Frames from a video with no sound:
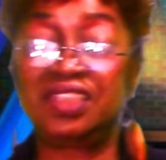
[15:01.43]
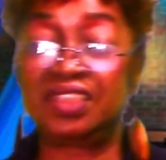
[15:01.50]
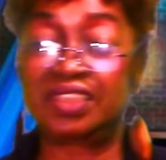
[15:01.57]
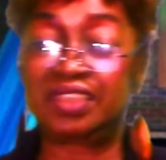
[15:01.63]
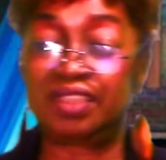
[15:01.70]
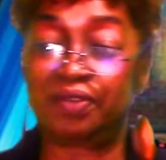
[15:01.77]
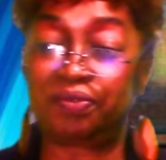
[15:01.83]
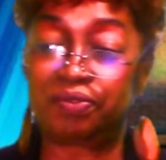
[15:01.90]
your
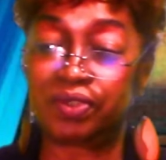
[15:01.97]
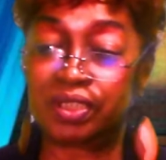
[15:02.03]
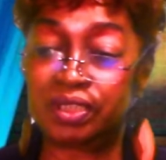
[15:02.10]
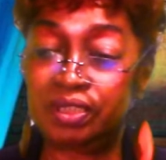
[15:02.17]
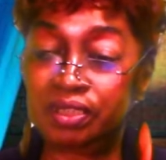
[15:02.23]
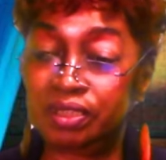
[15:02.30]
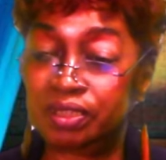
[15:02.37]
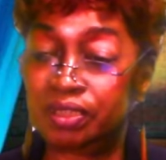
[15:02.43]

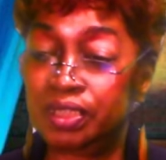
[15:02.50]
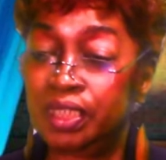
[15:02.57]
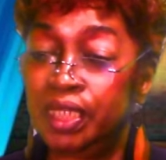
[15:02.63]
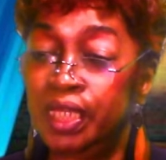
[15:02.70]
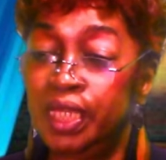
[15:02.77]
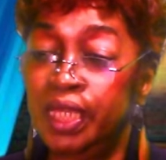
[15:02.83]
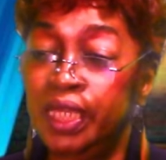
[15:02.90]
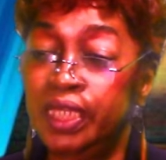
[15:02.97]
suffering
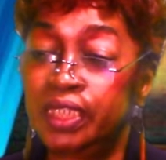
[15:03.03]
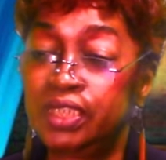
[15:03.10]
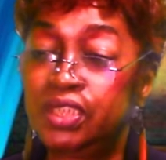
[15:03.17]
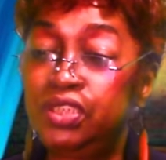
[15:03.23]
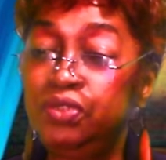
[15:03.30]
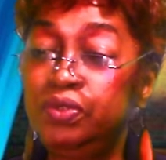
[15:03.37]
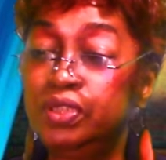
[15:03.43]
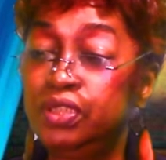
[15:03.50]
is
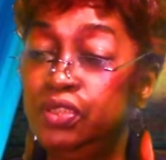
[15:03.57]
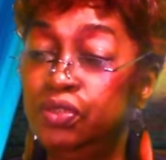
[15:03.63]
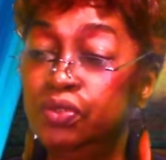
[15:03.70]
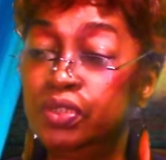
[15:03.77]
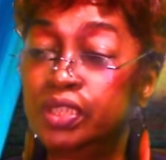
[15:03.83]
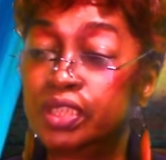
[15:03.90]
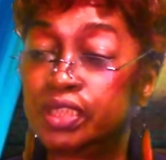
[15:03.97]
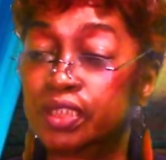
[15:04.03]
to
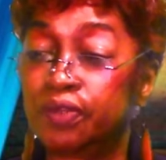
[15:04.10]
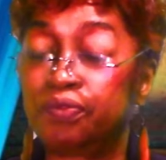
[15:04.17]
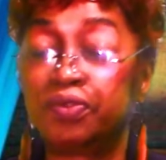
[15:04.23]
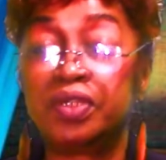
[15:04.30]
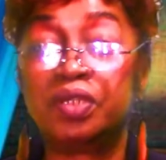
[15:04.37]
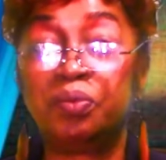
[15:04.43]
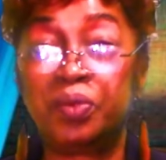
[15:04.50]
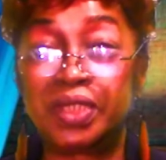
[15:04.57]
endure the
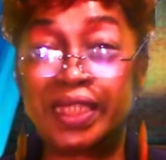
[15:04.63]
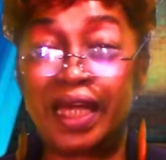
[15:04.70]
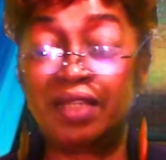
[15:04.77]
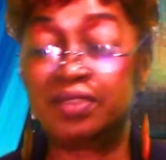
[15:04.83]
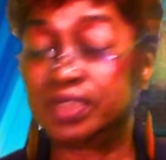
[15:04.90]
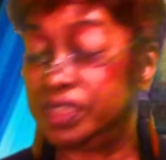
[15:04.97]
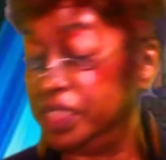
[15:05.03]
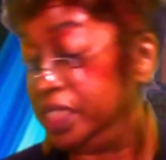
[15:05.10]
suffering
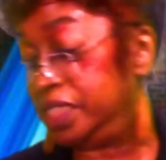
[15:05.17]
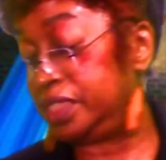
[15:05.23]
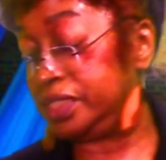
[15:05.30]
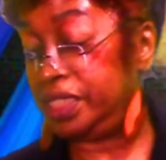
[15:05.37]
without sinning.